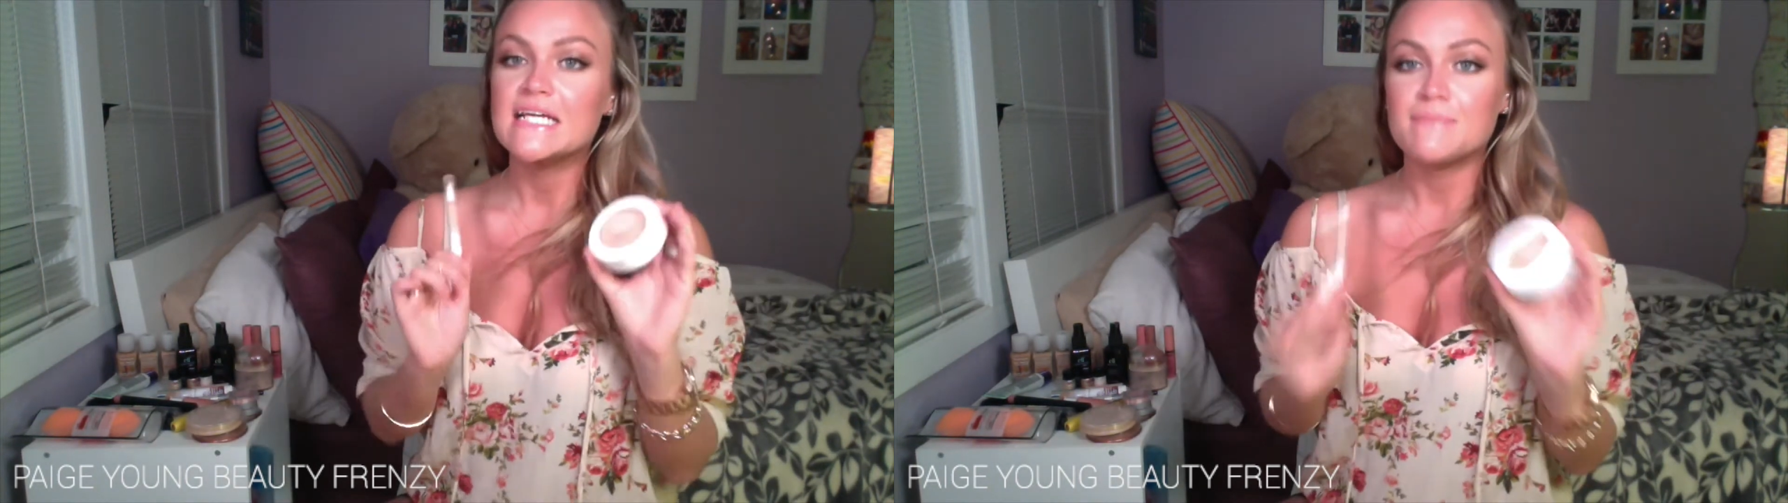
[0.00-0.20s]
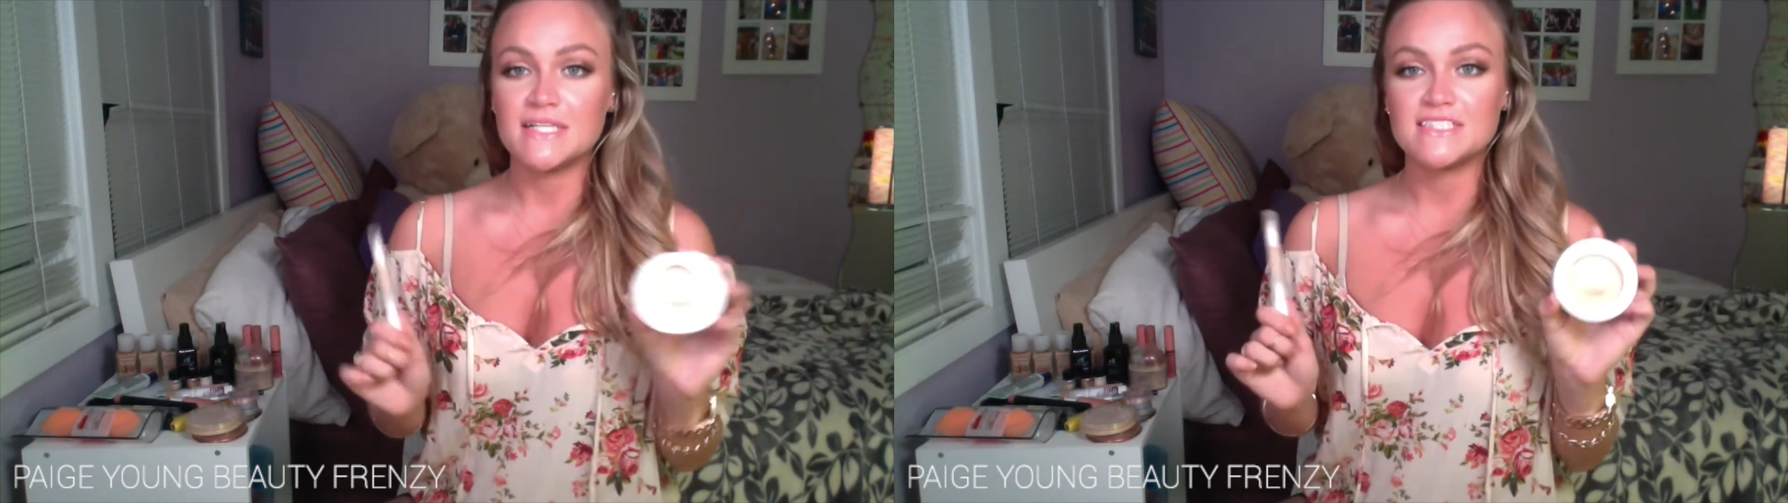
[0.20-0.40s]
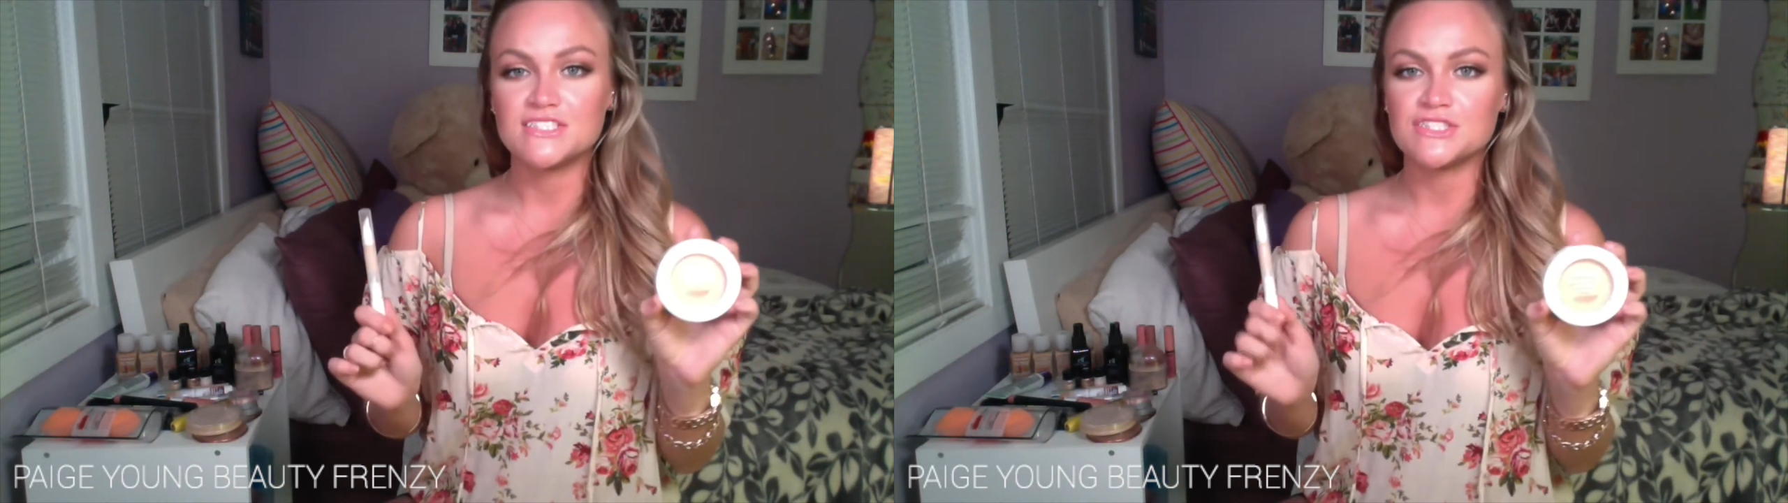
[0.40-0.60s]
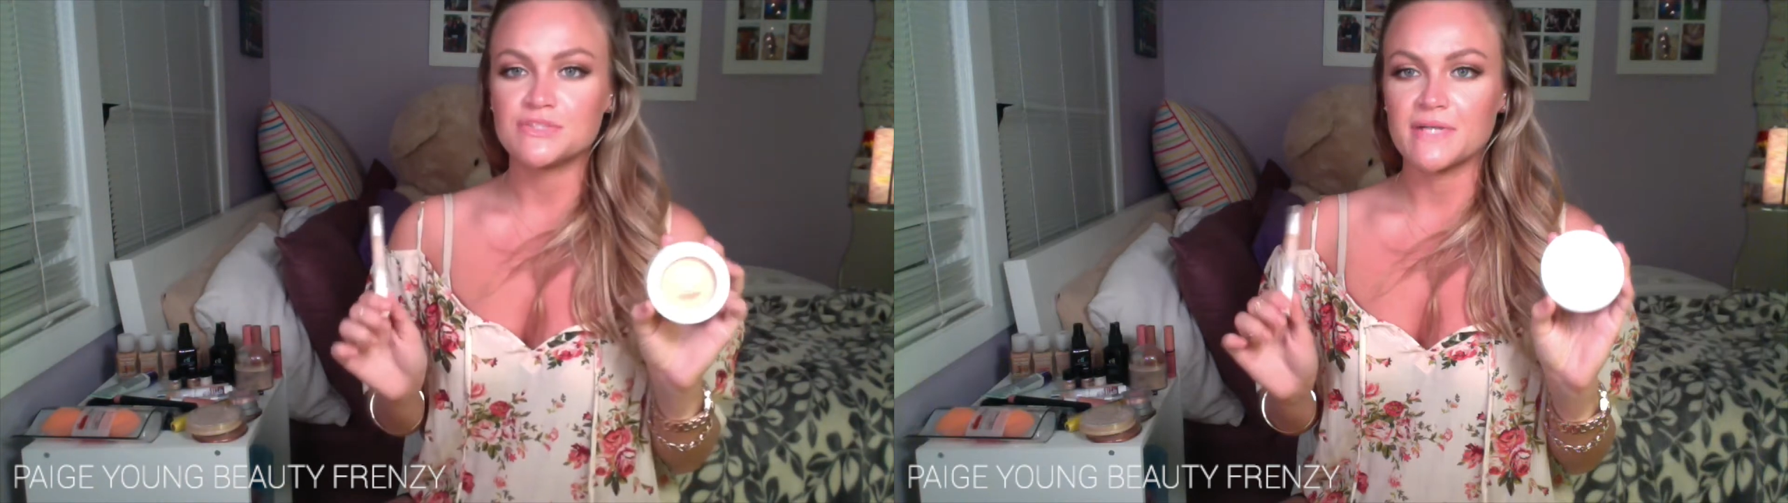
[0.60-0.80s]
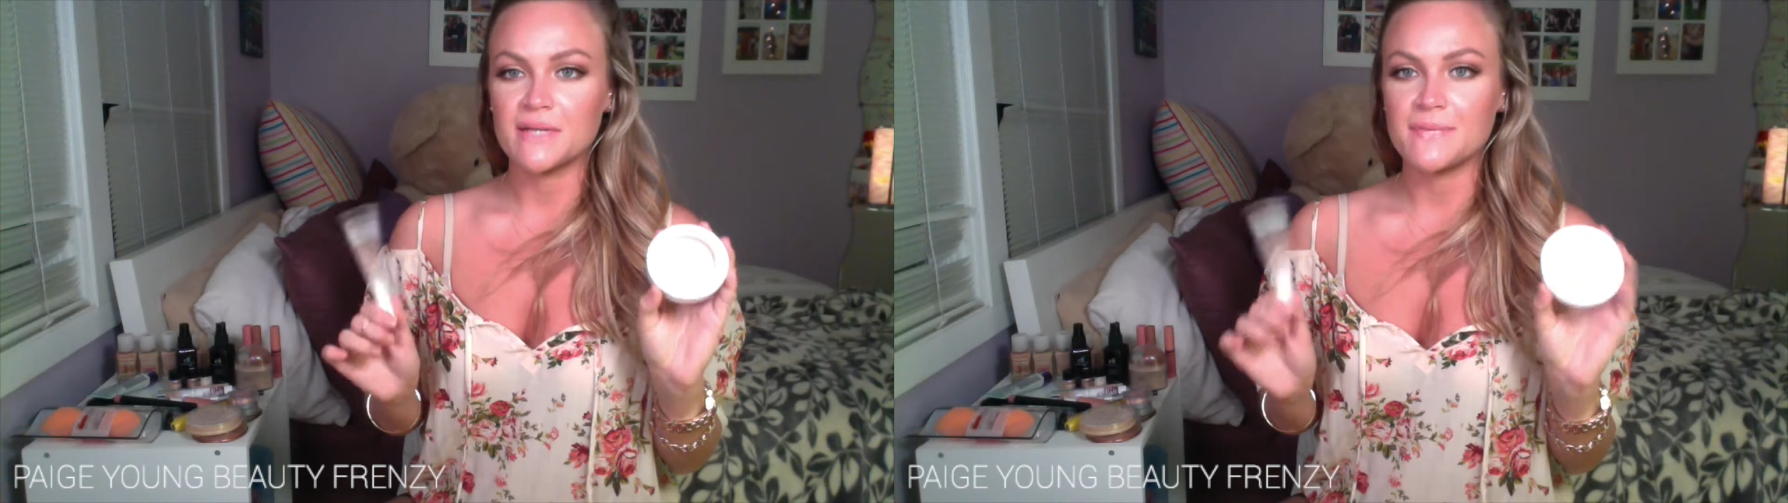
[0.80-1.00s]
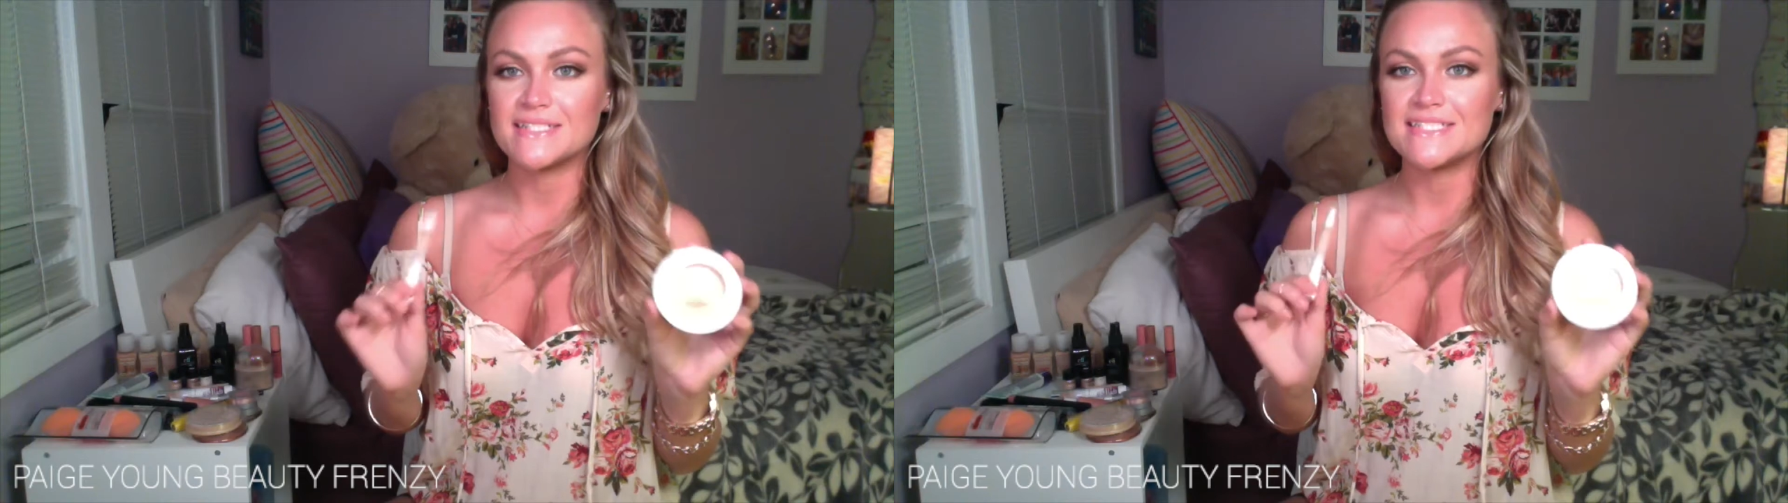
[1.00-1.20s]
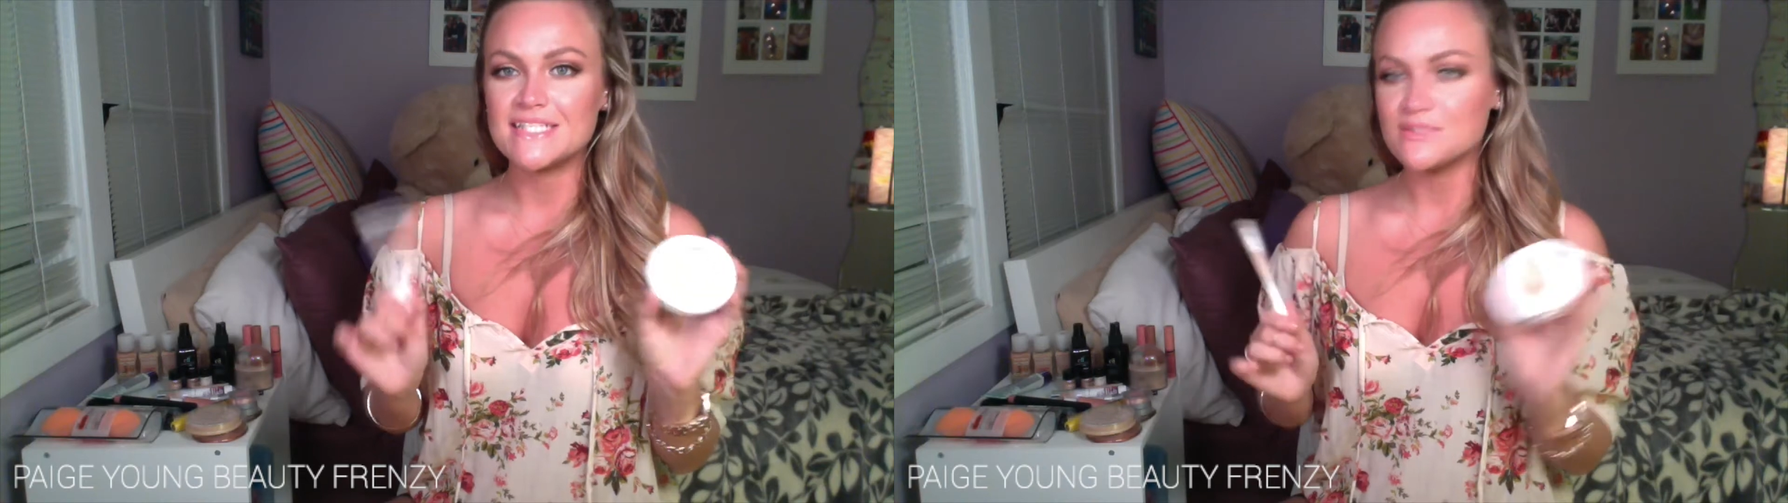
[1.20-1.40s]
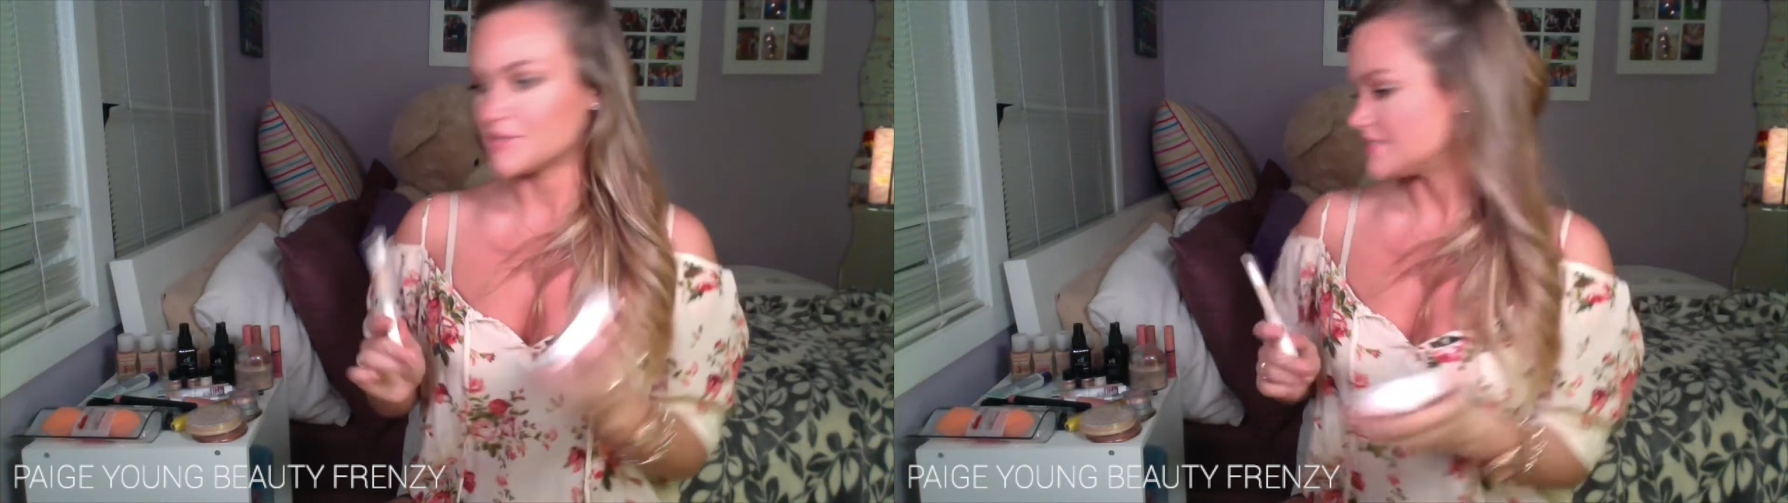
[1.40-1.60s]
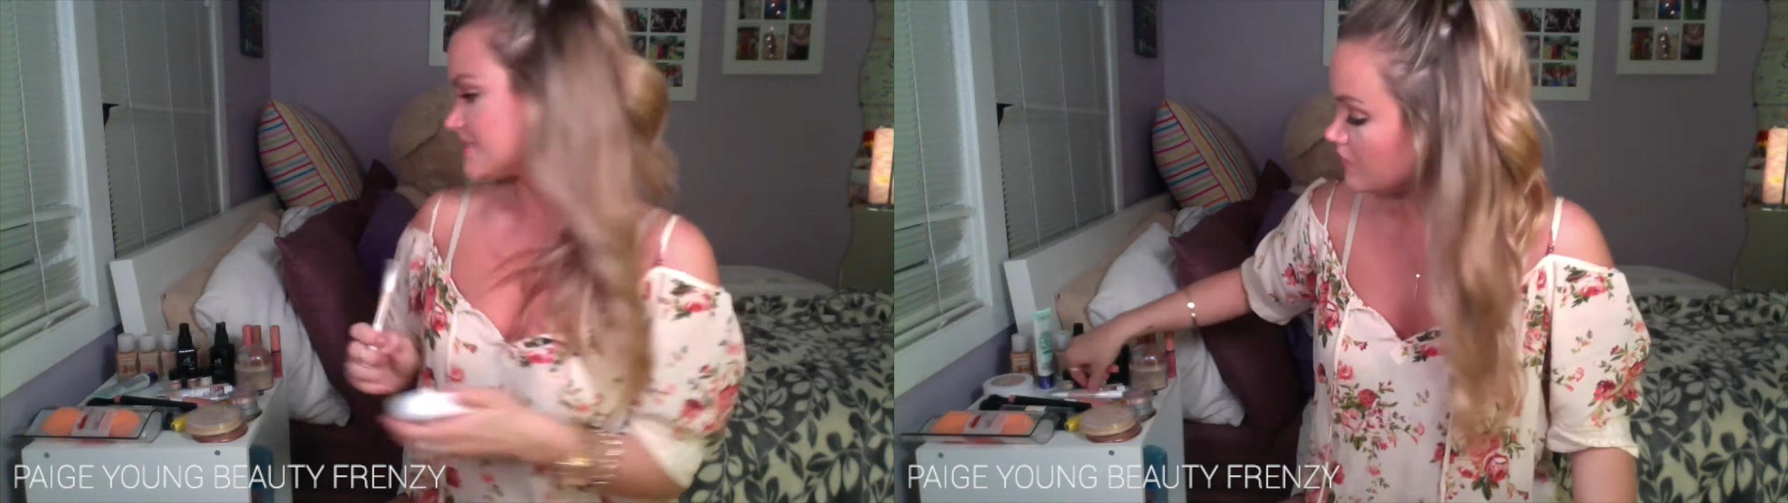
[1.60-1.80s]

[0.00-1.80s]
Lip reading: my sister recommends these ones.